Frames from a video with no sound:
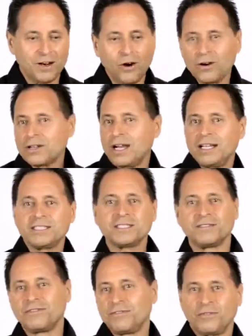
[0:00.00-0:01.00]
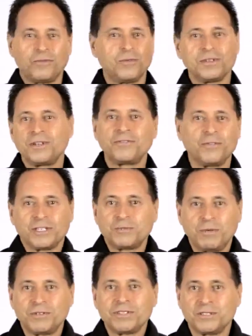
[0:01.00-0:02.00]
all kinds of wonderful
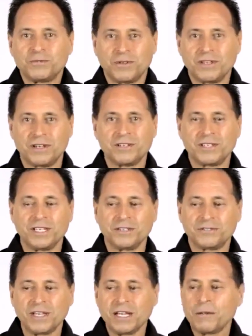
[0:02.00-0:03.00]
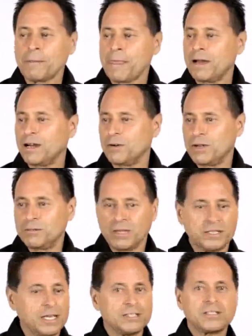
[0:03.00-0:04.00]
experiences within ourselves.
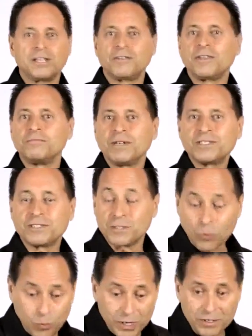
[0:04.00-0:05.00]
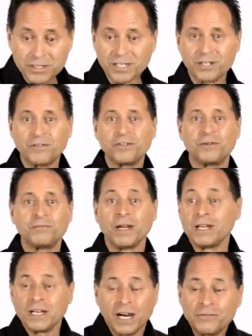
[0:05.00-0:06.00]
It takes care of the wear and tear
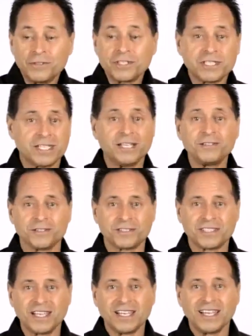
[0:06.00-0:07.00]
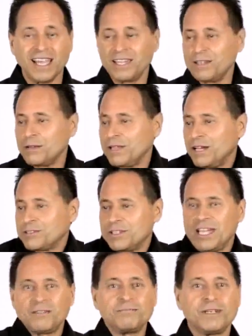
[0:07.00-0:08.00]
of your cells. It allows
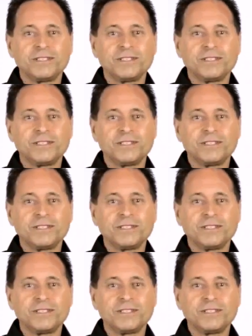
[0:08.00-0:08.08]
you to have